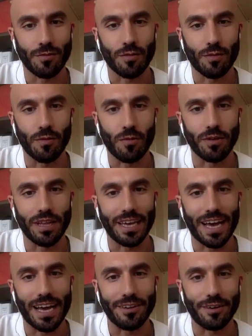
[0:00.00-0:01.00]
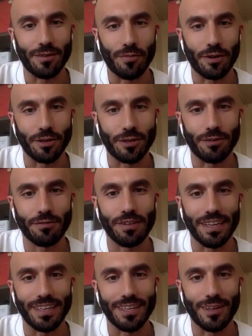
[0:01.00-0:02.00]
from what I gather, more your
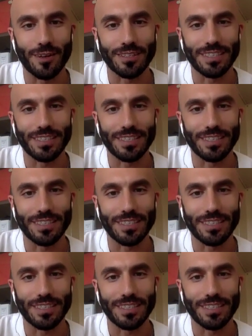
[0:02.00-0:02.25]
field, no?